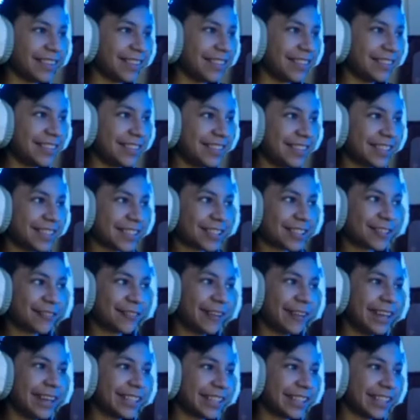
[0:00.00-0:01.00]
Jesus
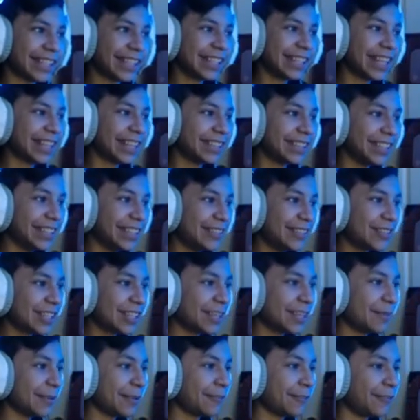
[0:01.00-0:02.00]
Christ, I, th I thought these was
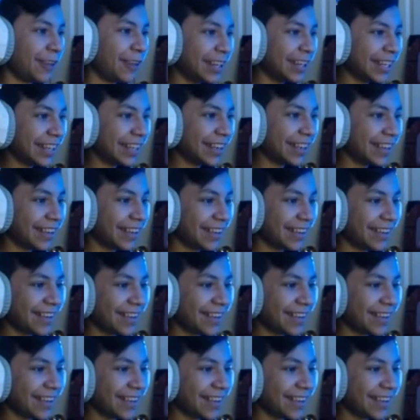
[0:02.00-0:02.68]
going to be funny.